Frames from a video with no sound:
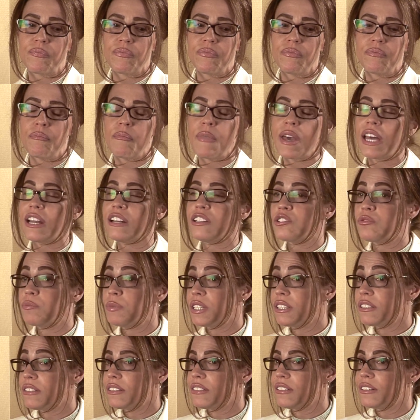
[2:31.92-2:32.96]

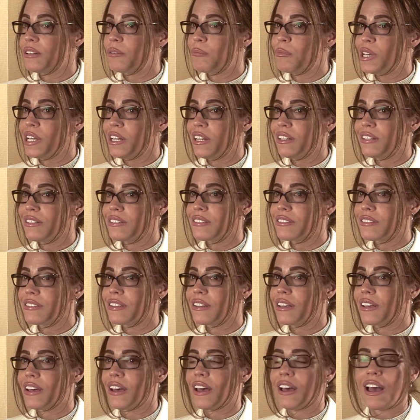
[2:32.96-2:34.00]
management meetings,
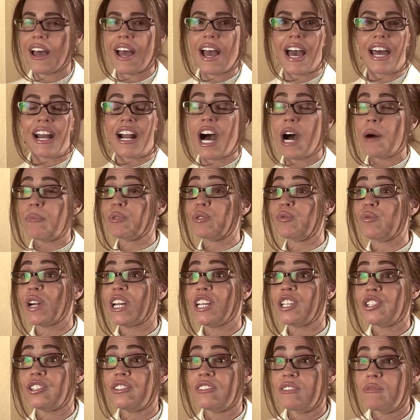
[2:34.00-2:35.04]
at
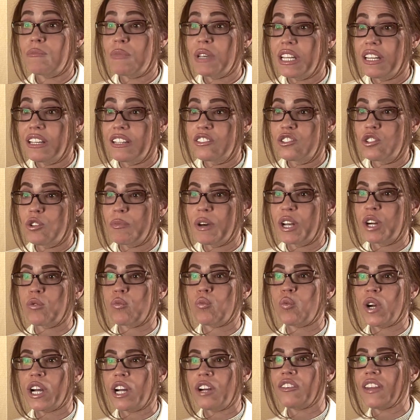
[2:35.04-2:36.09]
operations meetings, no matter
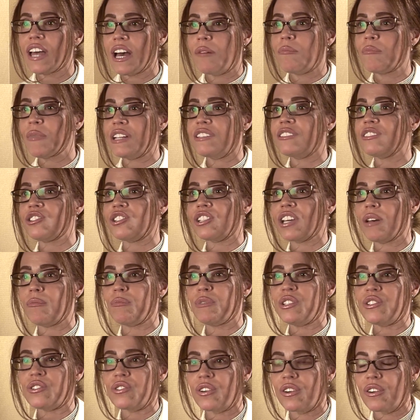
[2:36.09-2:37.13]
where that message can
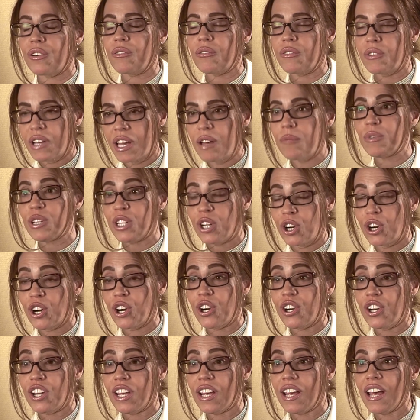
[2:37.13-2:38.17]
be
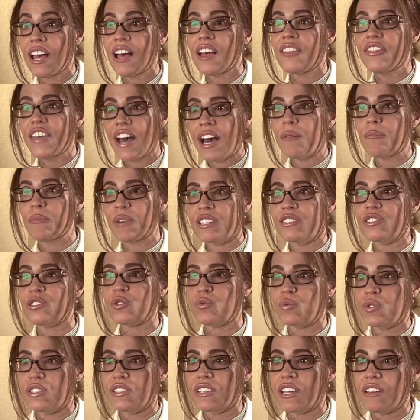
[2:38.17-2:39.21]
heard, that message
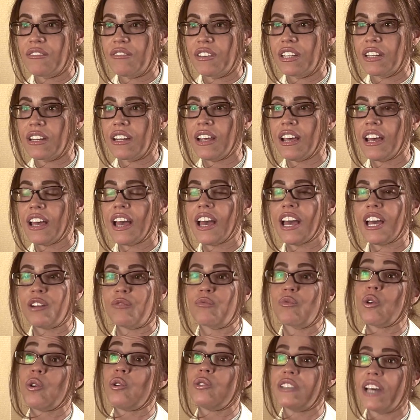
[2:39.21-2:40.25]
was given and
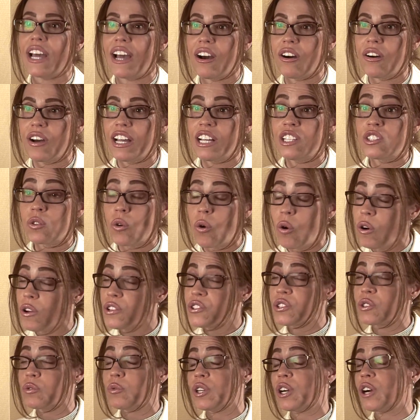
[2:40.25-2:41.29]
rolled out. It's
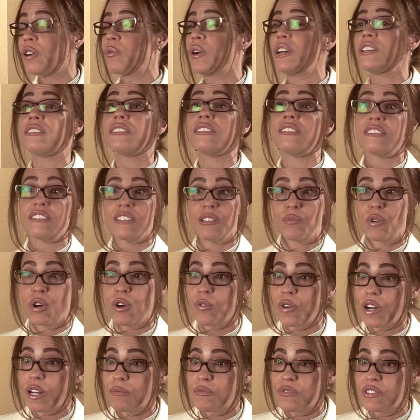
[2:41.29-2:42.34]
also in our residency
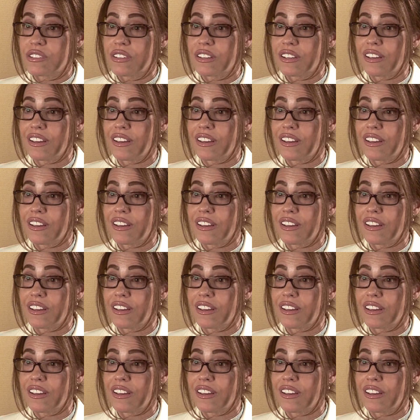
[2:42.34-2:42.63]
programs